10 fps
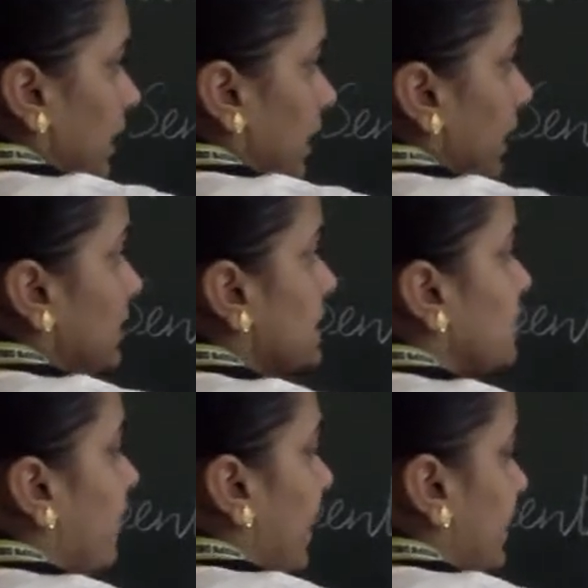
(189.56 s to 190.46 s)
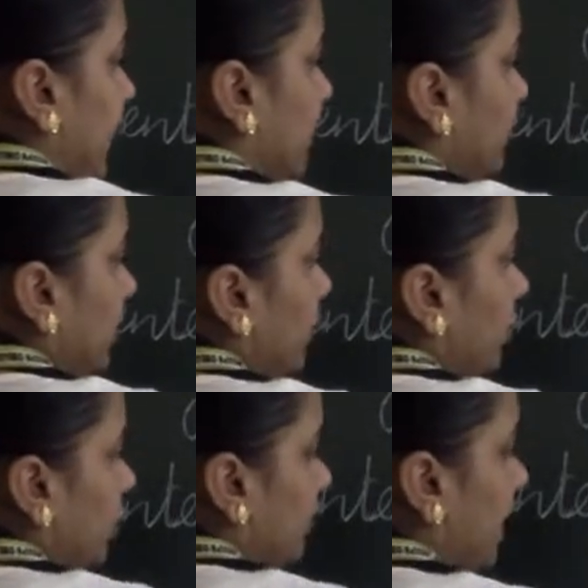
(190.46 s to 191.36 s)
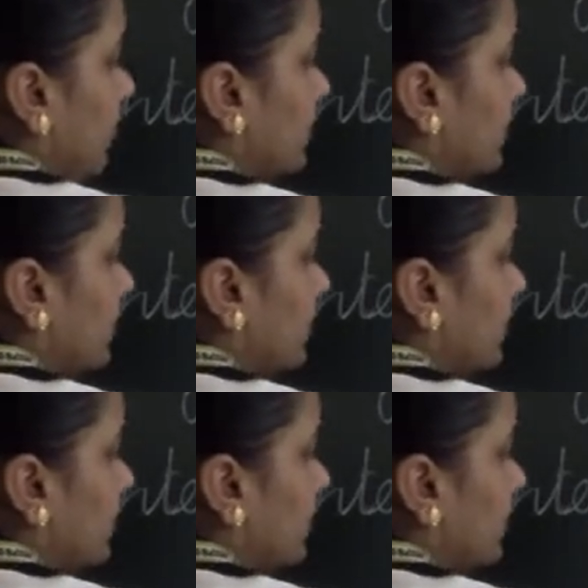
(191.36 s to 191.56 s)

in this finite verb, what we have